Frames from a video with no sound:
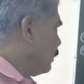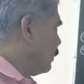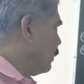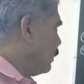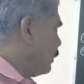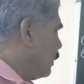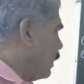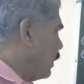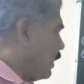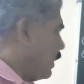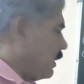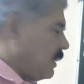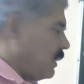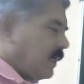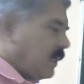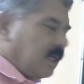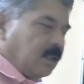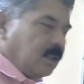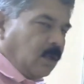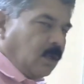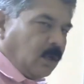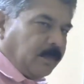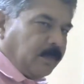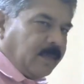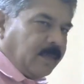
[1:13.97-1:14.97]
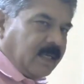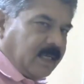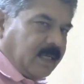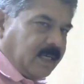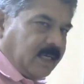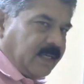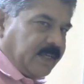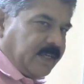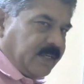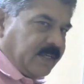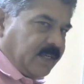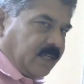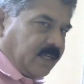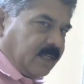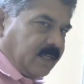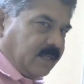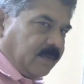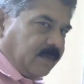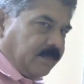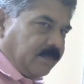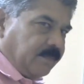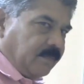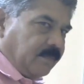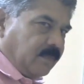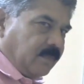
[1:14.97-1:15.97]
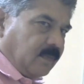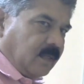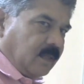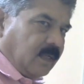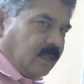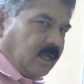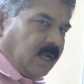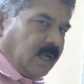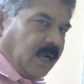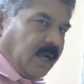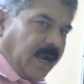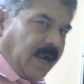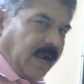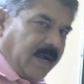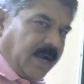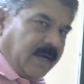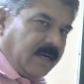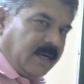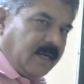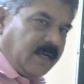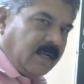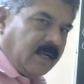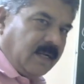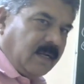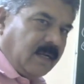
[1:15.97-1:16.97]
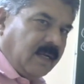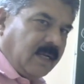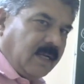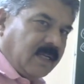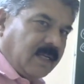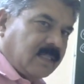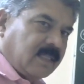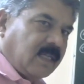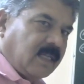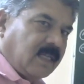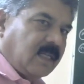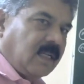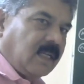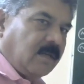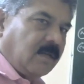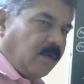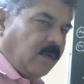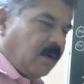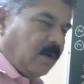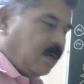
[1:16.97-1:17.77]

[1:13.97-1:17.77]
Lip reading: under normal condition and external fault